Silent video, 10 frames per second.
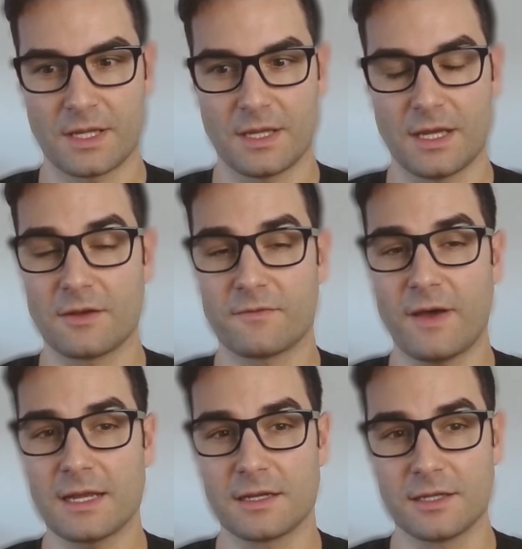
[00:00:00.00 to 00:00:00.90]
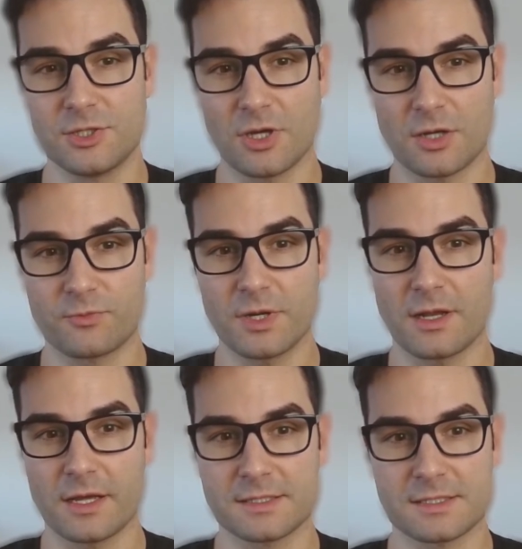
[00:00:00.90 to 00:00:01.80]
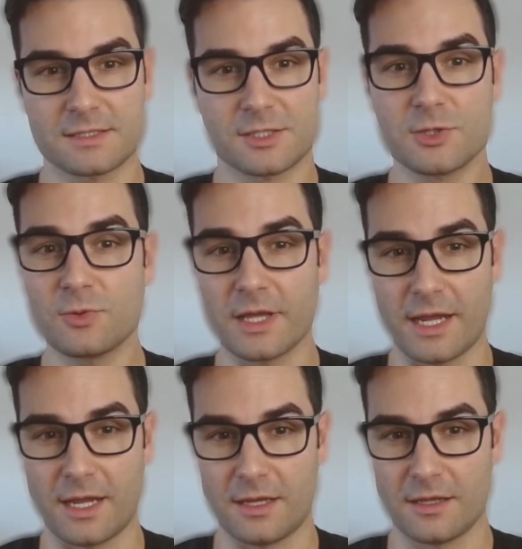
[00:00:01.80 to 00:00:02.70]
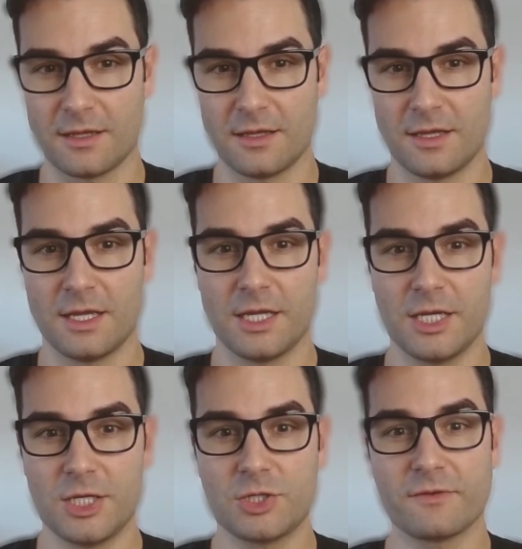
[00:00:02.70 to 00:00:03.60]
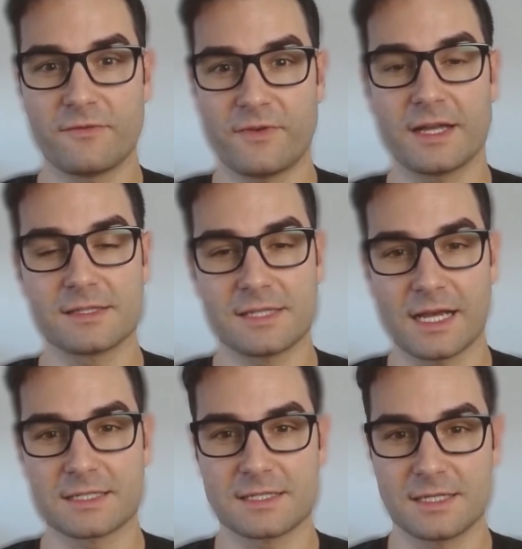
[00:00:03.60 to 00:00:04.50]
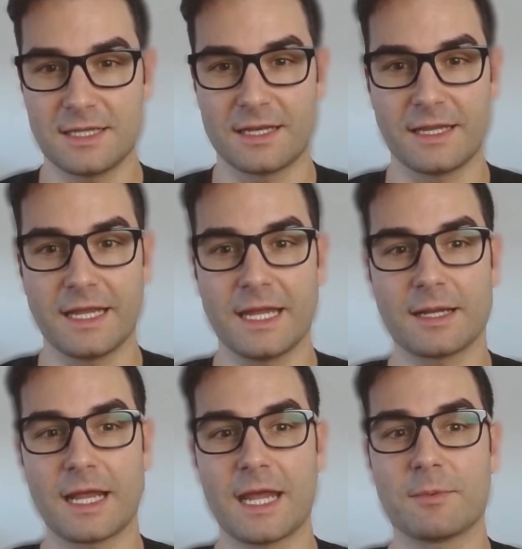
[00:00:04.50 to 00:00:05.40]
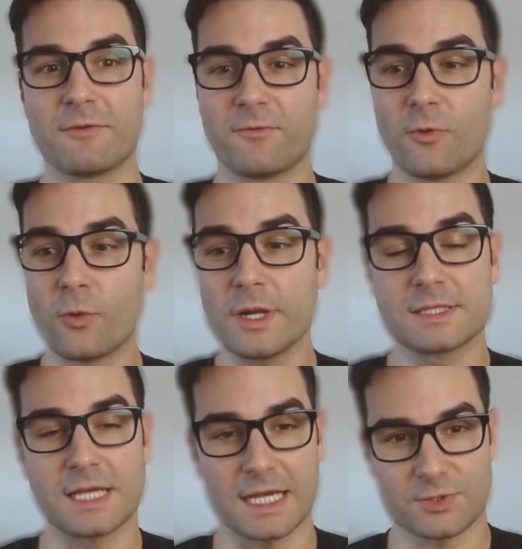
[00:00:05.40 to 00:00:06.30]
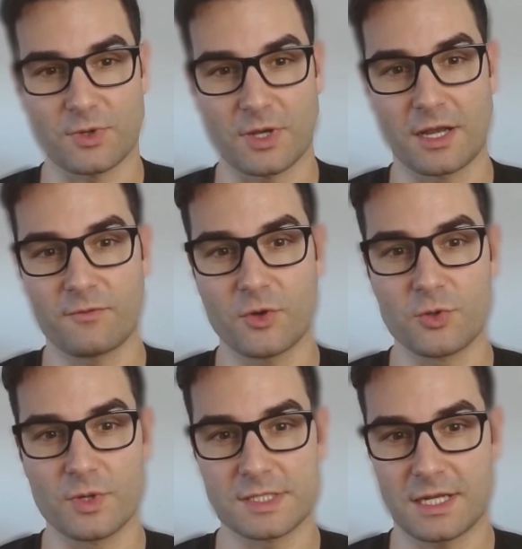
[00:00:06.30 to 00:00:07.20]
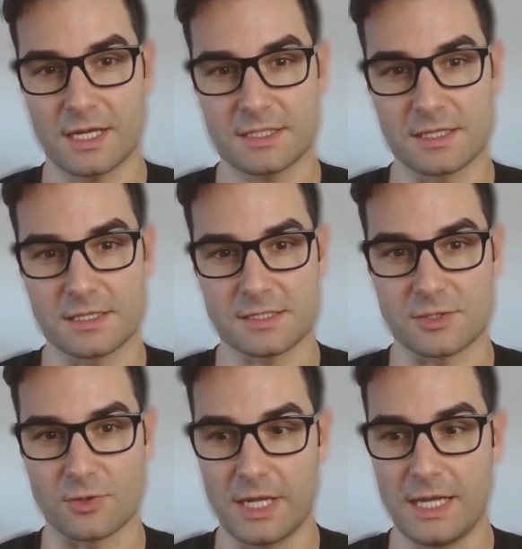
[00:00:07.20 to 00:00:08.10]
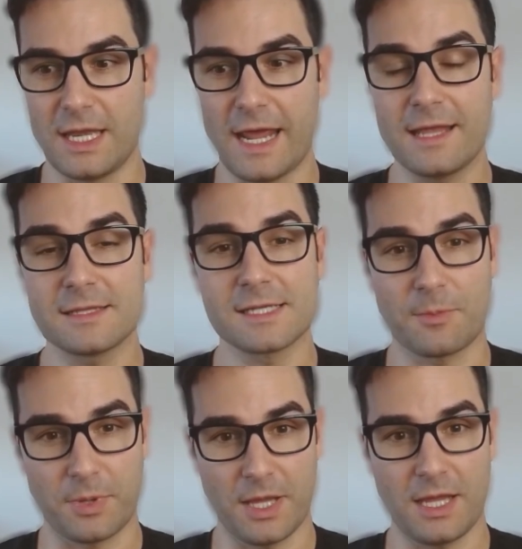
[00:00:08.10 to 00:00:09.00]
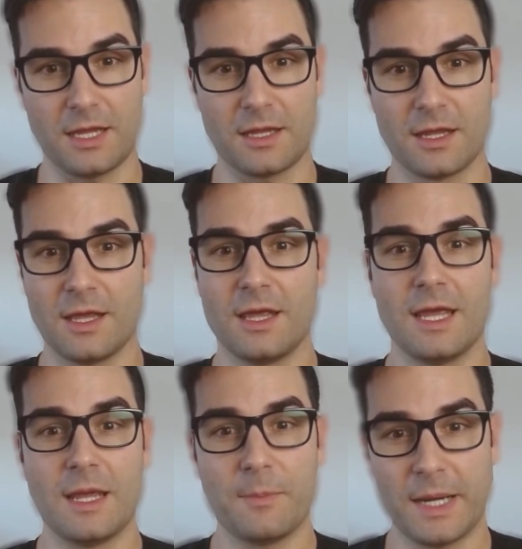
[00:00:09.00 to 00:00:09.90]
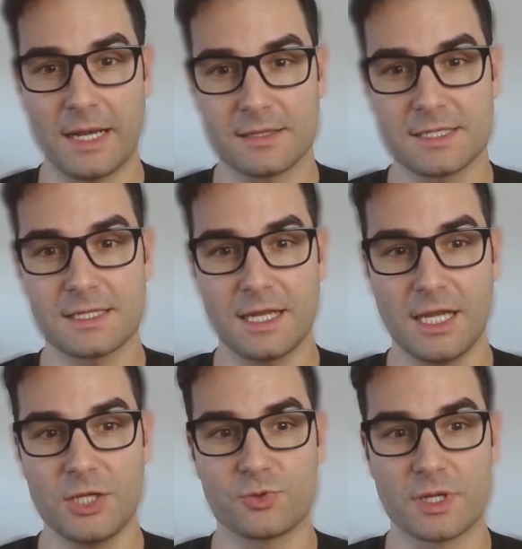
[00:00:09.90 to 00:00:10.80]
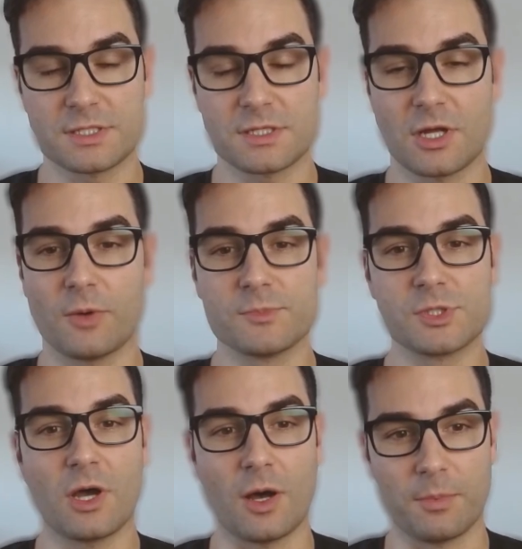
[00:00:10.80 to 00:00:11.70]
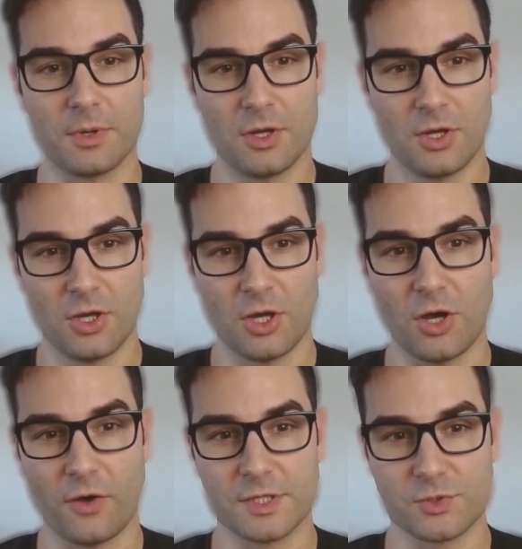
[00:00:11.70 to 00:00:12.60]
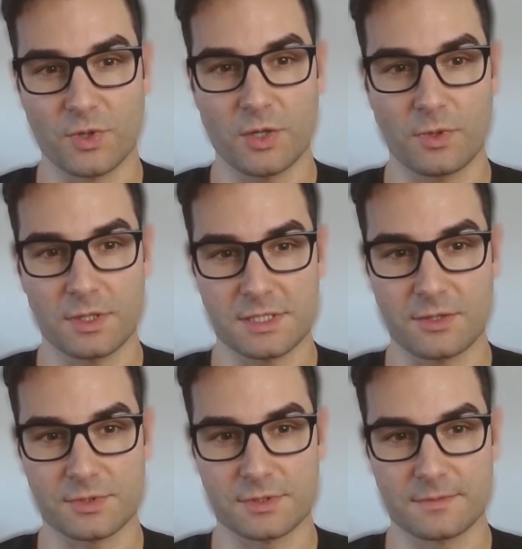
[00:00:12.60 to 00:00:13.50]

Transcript: And finally, John realizes too late he should have filed taxes in Italy and claimed a foreign tax credit for US taxes, so it ends up paying penalties and interest on top of the 21,000.